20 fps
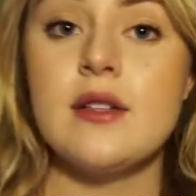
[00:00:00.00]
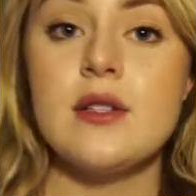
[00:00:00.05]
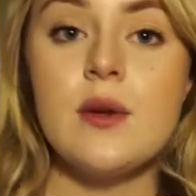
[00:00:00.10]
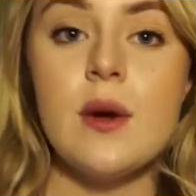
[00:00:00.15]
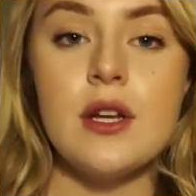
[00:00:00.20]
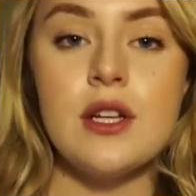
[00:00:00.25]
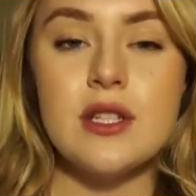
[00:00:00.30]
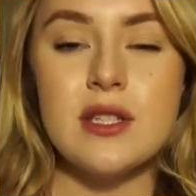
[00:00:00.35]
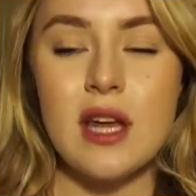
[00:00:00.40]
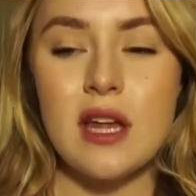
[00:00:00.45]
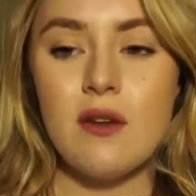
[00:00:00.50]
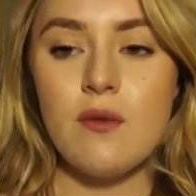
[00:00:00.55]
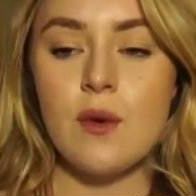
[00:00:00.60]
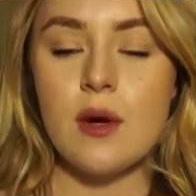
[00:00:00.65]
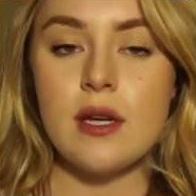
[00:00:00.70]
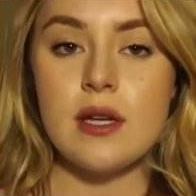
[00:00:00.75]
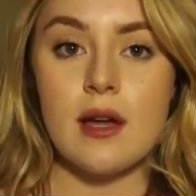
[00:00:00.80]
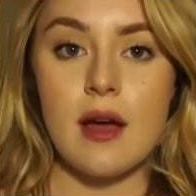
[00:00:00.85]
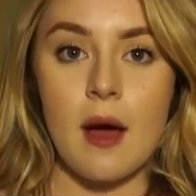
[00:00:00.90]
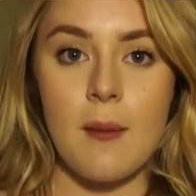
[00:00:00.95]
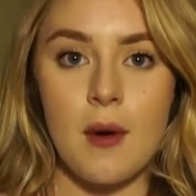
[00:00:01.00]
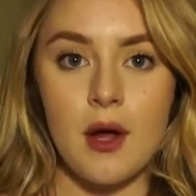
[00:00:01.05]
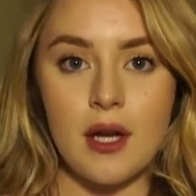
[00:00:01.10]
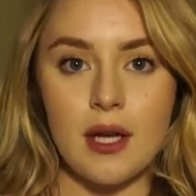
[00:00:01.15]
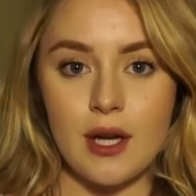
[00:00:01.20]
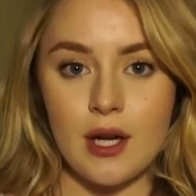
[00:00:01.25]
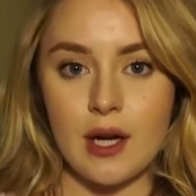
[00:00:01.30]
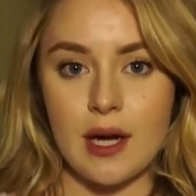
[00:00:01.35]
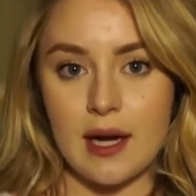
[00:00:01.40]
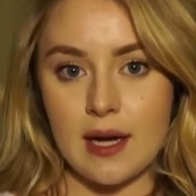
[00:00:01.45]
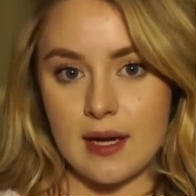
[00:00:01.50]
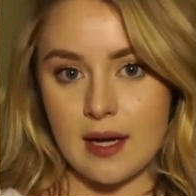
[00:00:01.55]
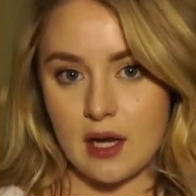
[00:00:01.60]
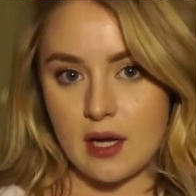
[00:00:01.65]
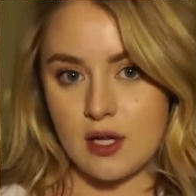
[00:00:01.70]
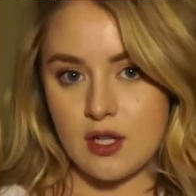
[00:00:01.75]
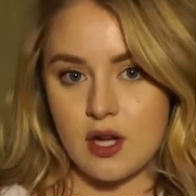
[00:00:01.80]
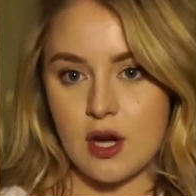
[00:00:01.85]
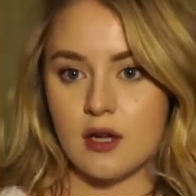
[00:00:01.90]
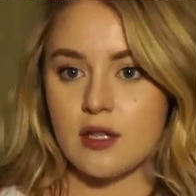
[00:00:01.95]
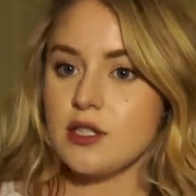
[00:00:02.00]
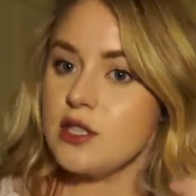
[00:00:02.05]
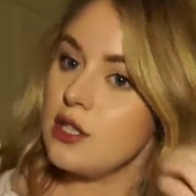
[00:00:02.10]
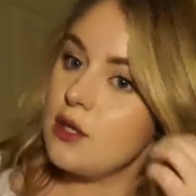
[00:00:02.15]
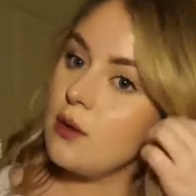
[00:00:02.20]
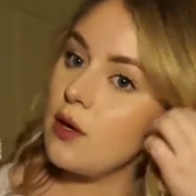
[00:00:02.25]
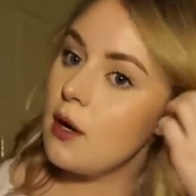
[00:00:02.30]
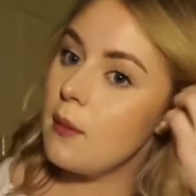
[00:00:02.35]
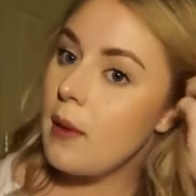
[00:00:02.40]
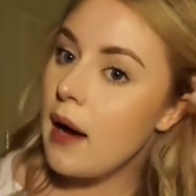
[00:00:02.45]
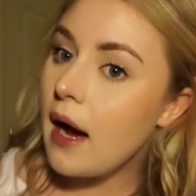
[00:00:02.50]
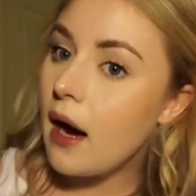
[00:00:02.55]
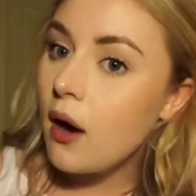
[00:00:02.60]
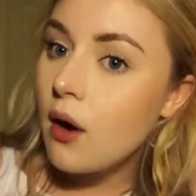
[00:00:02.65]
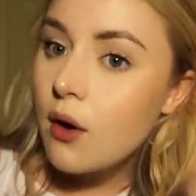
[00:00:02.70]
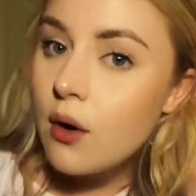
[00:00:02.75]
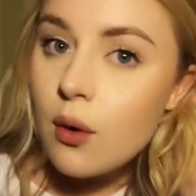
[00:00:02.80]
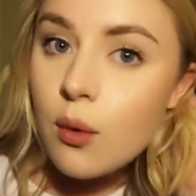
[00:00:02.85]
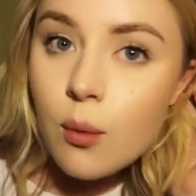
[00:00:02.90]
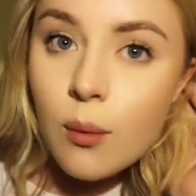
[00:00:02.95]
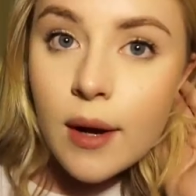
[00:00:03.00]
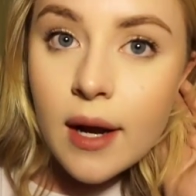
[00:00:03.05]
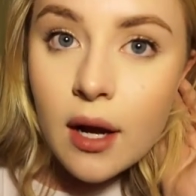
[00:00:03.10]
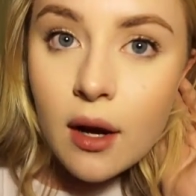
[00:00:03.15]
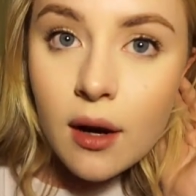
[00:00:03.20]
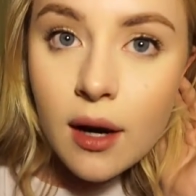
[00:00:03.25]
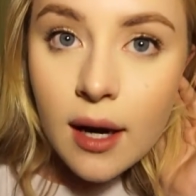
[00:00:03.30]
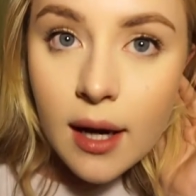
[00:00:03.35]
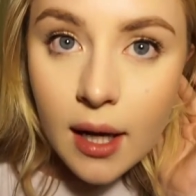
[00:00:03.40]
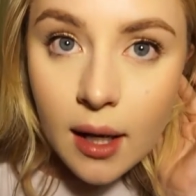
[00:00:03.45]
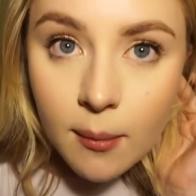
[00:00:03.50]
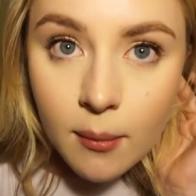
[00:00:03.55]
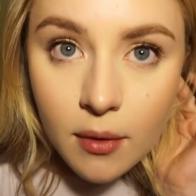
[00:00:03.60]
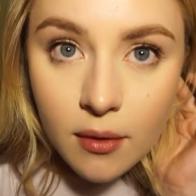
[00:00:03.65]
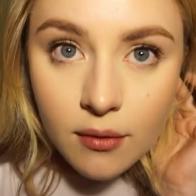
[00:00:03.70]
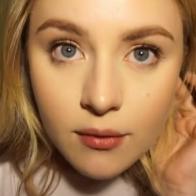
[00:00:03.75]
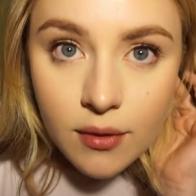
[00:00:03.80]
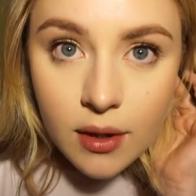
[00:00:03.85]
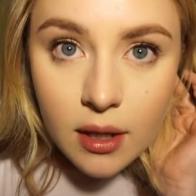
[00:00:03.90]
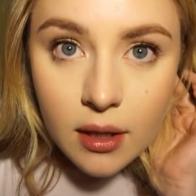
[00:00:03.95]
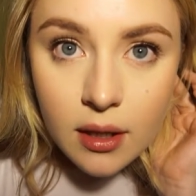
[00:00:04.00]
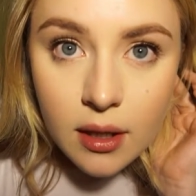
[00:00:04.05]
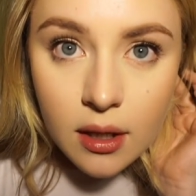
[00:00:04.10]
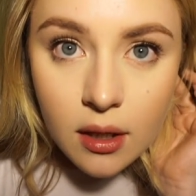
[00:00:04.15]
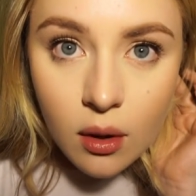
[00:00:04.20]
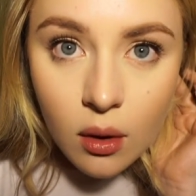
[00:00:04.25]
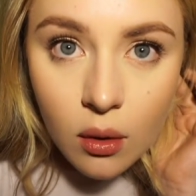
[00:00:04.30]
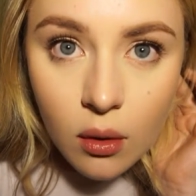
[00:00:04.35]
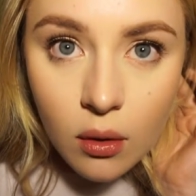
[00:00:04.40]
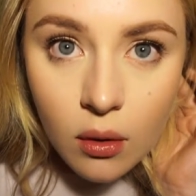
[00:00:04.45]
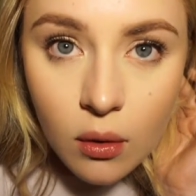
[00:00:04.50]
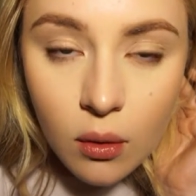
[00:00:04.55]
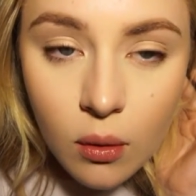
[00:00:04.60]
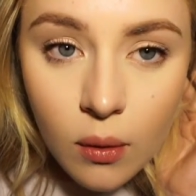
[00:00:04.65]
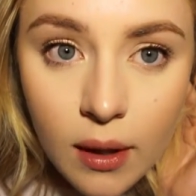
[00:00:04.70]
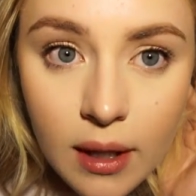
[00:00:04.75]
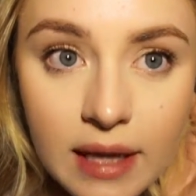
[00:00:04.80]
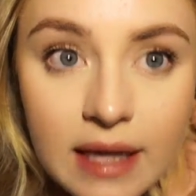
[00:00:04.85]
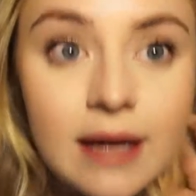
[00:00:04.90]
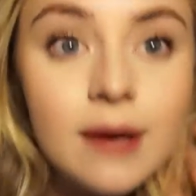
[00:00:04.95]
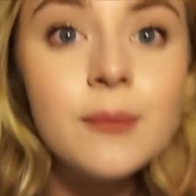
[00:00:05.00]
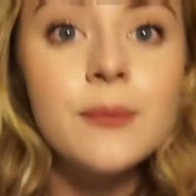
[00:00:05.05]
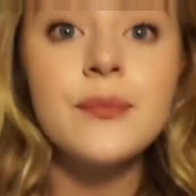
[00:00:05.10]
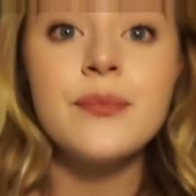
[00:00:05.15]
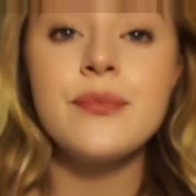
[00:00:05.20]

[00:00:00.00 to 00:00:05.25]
so I just kind of wanted to come on here and kind of talk to you about where I'm feeling oily.